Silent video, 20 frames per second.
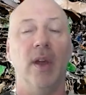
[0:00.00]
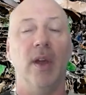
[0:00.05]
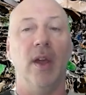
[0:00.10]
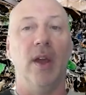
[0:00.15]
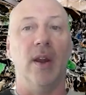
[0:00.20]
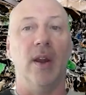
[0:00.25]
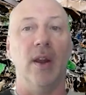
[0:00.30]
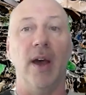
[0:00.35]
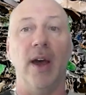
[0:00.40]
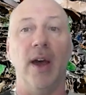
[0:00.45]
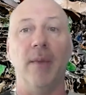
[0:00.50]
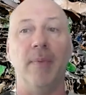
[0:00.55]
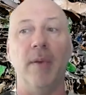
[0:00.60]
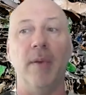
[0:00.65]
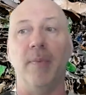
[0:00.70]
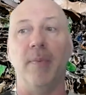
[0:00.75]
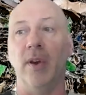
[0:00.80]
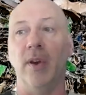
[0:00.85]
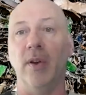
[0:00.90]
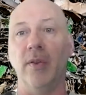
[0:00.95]
And a lot of
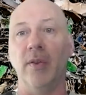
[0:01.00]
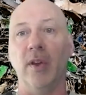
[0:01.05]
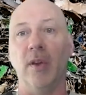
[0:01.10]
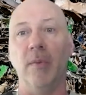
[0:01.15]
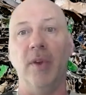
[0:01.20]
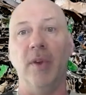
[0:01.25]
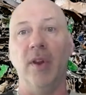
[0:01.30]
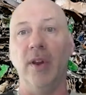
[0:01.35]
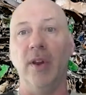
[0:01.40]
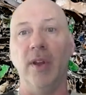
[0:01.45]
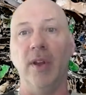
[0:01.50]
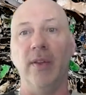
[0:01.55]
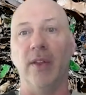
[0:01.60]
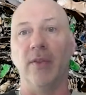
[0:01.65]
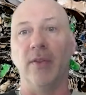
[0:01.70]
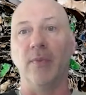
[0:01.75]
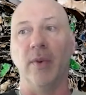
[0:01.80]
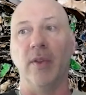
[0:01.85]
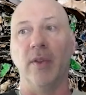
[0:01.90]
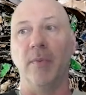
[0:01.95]
people I know in the community,
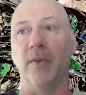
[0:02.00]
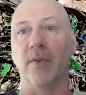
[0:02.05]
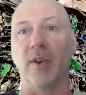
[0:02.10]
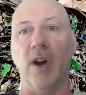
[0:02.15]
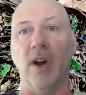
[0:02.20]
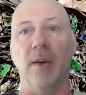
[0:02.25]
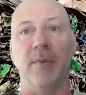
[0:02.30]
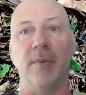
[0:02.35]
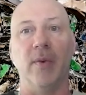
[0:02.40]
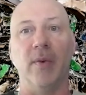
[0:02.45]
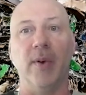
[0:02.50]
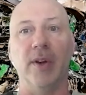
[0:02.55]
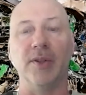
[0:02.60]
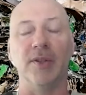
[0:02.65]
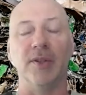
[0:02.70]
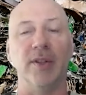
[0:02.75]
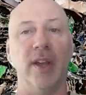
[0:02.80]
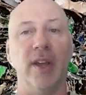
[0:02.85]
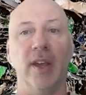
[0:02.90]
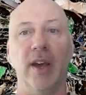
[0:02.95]
that's one of the most common
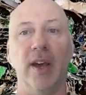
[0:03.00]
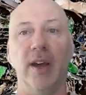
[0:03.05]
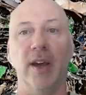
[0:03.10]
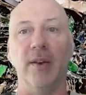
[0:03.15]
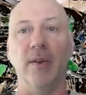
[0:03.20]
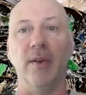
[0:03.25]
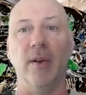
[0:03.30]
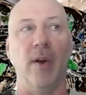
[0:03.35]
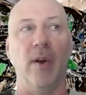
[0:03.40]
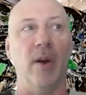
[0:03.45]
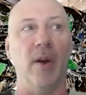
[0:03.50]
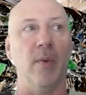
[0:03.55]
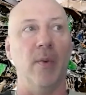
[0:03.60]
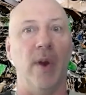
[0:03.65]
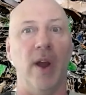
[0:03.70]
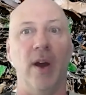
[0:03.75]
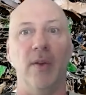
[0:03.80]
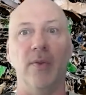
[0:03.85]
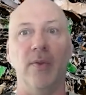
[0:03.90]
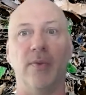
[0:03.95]
questions I get
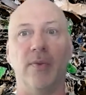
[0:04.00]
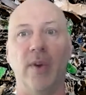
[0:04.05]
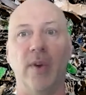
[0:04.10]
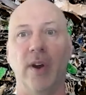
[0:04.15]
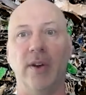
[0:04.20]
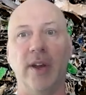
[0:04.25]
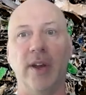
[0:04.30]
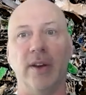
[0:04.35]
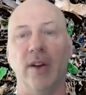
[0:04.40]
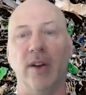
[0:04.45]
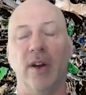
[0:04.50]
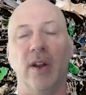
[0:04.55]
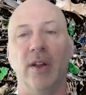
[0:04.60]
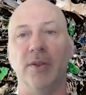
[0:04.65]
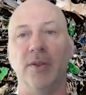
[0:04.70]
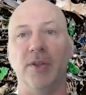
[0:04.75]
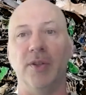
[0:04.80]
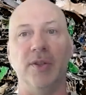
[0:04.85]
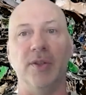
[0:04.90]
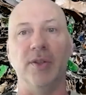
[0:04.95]
around 3R
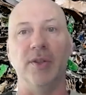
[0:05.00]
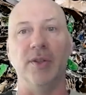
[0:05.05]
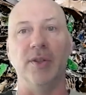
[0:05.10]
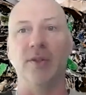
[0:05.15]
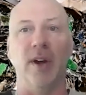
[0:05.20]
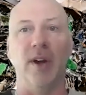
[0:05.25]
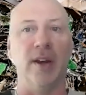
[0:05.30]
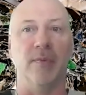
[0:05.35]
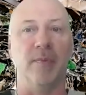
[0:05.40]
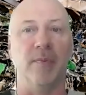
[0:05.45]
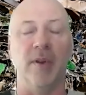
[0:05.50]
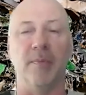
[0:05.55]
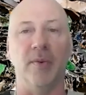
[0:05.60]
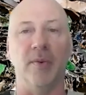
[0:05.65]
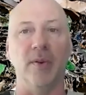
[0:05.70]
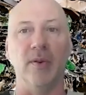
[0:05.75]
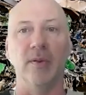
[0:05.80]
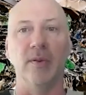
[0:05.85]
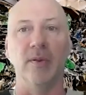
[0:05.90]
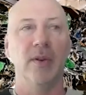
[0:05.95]
Technology, just talking to
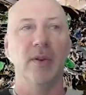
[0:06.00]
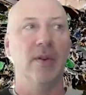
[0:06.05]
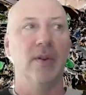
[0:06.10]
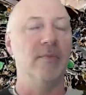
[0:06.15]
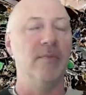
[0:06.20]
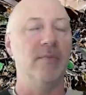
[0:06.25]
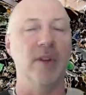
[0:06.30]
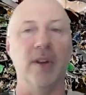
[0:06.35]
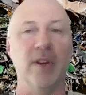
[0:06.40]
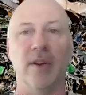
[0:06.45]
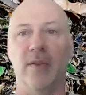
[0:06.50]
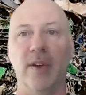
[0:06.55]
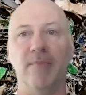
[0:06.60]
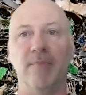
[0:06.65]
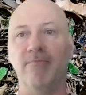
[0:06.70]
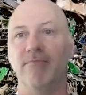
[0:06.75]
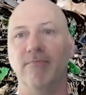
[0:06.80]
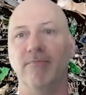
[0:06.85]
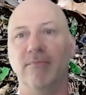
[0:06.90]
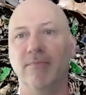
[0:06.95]
people, you know, that
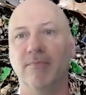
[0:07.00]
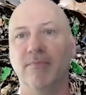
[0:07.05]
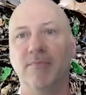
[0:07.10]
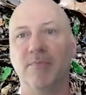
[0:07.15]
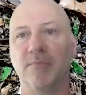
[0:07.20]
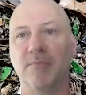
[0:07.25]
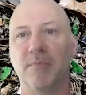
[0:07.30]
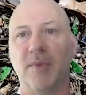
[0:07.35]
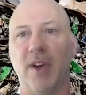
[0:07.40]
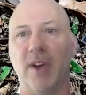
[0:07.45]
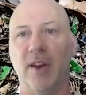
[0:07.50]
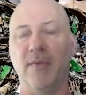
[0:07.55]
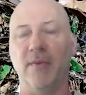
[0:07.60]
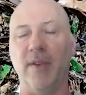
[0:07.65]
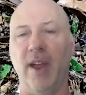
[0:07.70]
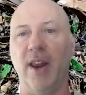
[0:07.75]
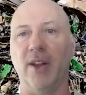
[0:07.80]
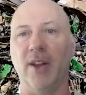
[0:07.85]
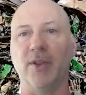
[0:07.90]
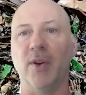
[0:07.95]
kind
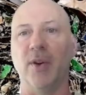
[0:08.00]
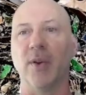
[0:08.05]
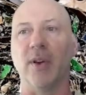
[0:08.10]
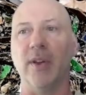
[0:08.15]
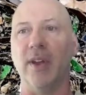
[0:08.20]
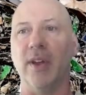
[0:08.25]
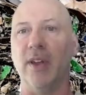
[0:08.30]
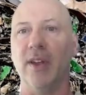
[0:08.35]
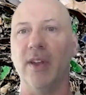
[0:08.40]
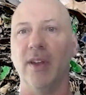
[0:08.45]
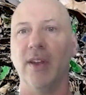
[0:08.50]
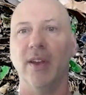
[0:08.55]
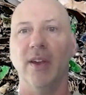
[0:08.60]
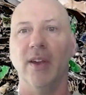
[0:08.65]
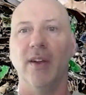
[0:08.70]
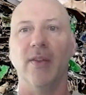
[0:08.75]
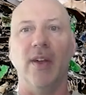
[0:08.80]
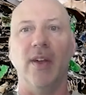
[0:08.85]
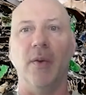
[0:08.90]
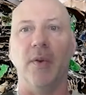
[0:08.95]
of anecdotally,
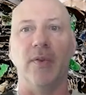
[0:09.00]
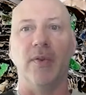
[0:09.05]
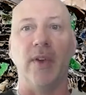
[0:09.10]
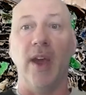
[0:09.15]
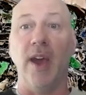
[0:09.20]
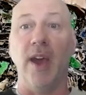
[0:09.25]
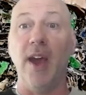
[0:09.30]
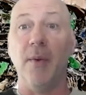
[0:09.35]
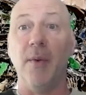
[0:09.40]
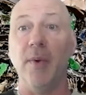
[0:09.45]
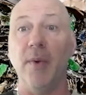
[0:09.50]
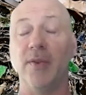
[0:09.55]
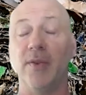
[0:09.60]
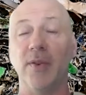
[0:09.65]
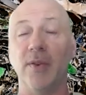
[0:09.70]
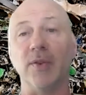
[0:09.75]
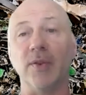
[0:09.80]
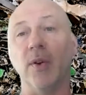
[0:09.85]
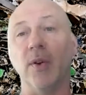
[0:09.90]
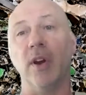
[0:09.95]
they will say, hey, when's
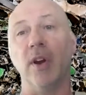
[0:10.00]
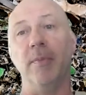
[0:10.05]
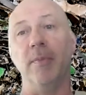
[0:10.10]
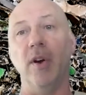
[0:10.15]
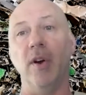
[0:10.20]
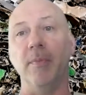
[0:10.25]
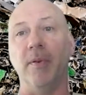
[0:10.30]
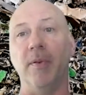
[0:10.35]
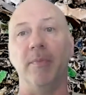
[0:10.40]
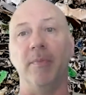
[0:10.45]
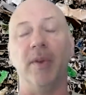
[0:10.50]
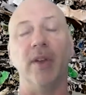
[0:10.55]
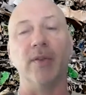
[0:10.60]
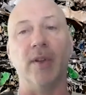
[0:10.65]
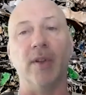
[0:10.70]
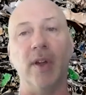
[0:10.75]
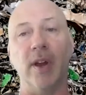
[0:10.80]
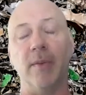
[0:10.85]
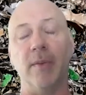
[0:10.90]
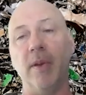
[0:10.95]
your store going to be open? Because
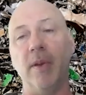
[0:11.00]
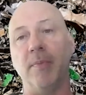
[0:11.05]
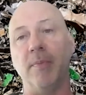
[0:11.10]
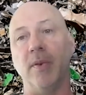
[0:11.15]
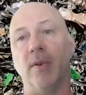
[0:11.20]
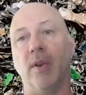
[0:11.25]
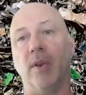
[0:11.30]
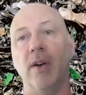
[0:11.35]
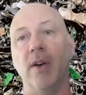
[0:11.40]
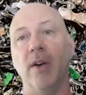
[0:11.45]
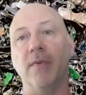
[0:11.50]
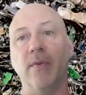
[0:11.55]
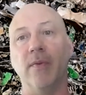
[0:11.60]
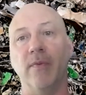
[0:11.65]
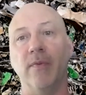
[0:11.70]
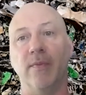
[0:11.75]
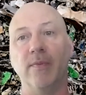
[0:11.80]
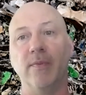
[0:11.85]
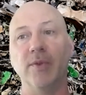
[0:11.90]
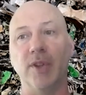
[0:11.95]
a lot of people love
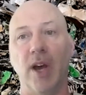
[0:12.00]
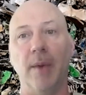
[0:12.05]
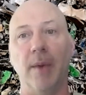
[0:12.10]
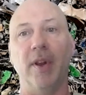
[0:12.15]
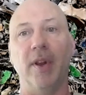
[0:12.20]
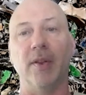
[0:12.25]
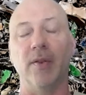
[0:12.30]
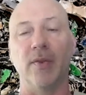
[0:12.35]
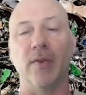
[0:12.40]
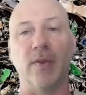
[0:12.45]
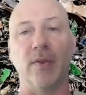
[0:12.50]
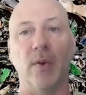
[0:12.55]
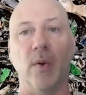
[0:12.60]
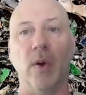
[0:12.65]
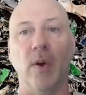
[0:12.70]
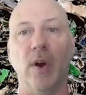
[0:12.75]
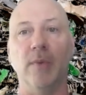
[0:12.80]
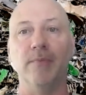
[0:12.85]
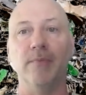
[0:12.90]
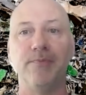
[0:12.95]
shopping at the
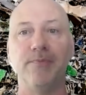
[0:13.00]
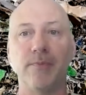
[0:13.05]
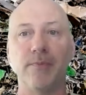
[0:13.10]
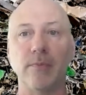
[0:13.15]
store